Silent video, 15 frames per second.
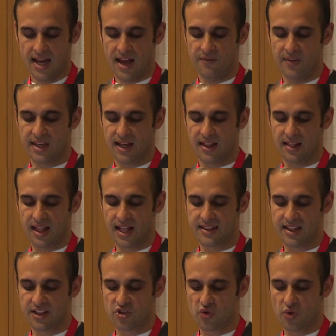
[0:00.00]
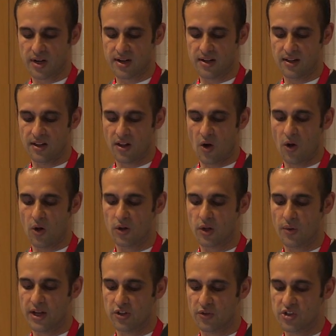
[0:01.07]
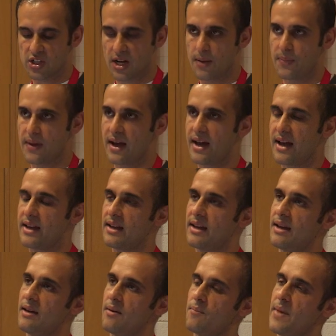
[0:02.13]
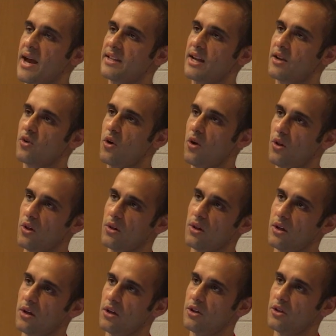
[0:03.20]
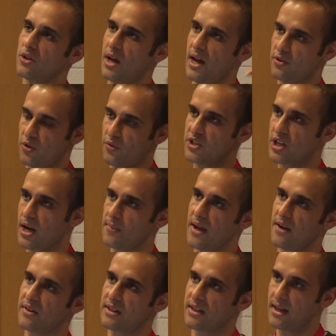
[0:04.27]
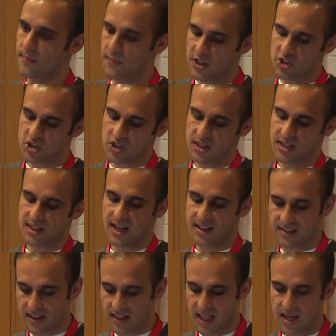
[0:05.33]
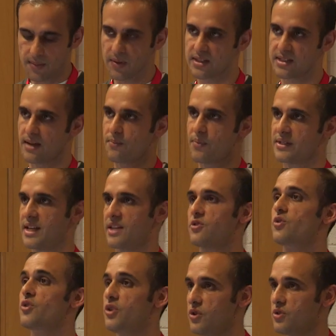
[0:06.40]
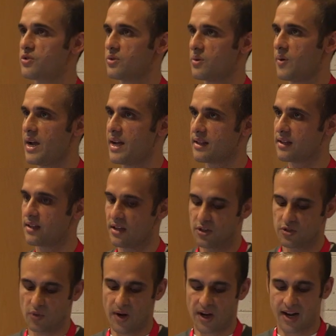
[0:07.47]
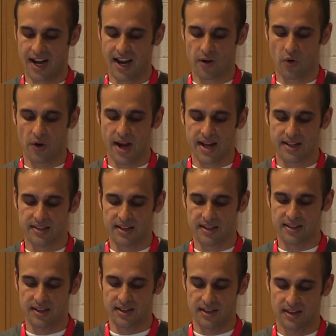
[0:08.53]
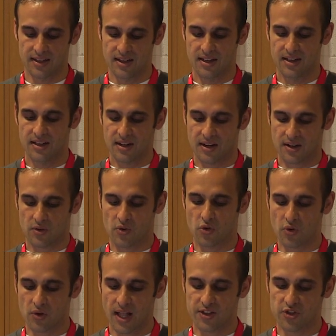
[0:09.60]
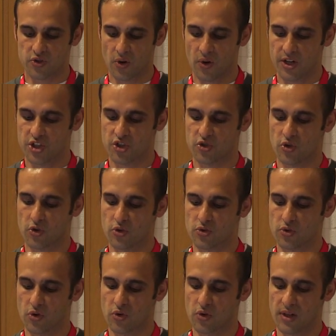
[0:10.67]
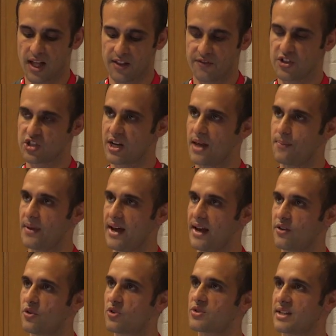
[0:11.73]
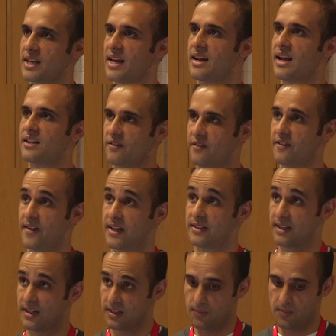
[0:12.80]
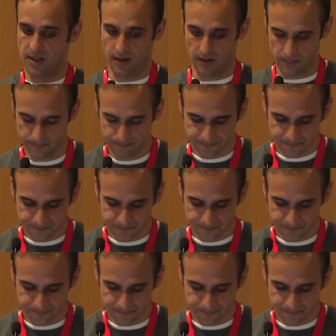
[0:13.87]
and we can let that trickle all the way to Vision API, make the call to Vision API with the image, get the labels, and present to the user, right? So we are kind of connecting the Google Cloud Storage to Google Cloud Vision API using Knative eventing in the middle.